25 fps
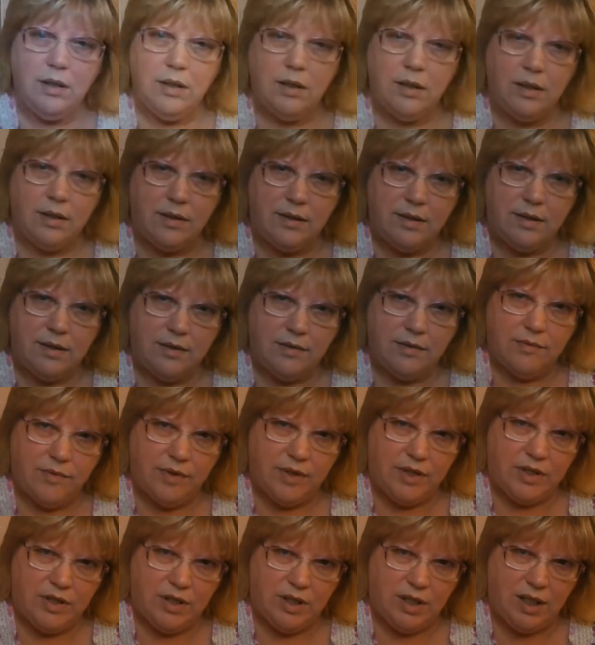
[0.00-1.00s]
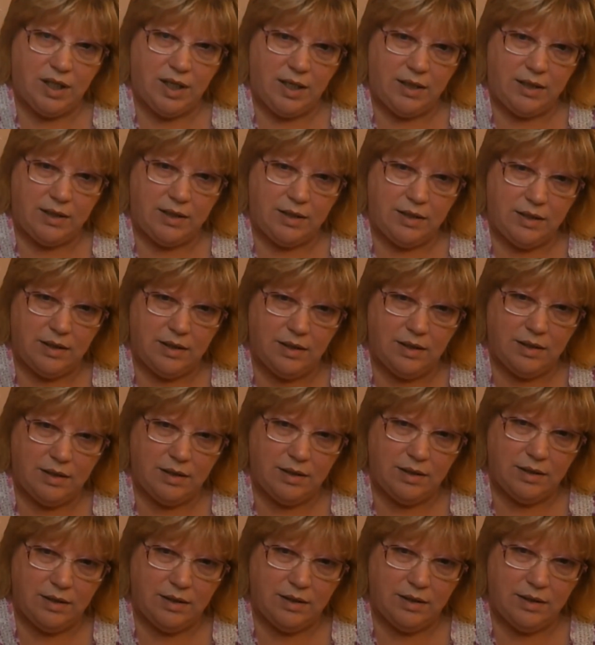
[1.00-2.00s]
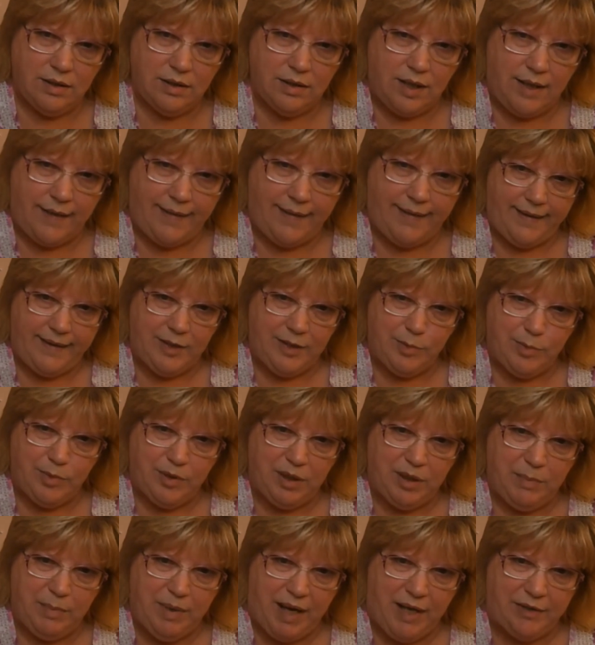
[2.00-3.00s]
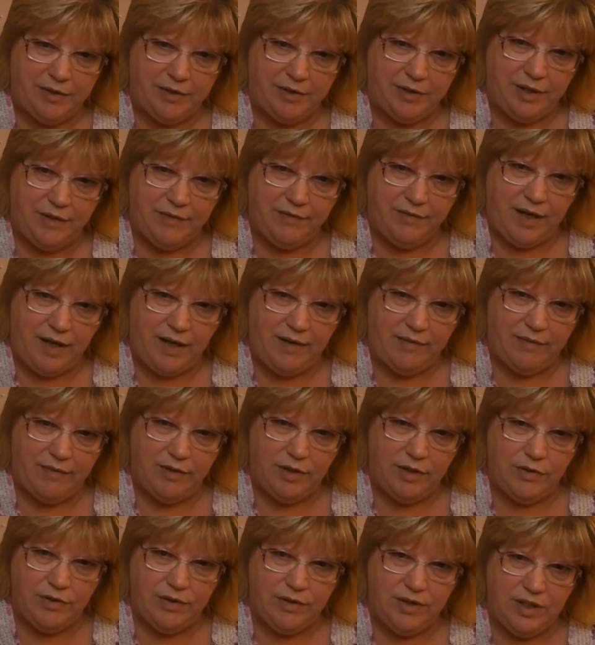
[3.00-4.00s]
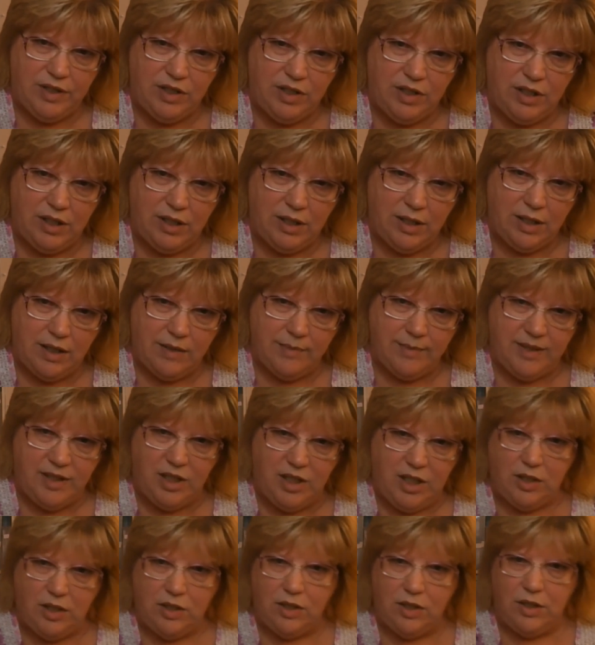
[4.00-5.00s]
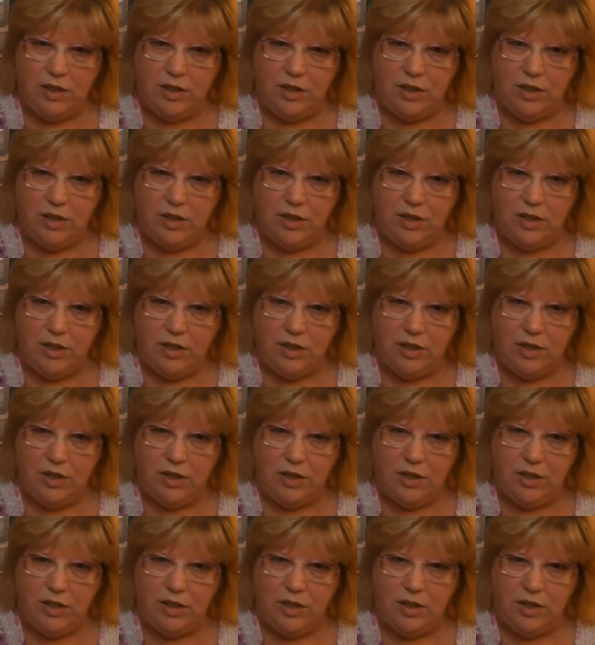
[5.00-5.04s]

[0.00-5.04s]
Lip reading: This is Fresh Cut. I think a pretty pattern. If I ever do stitch it, I'll be changing the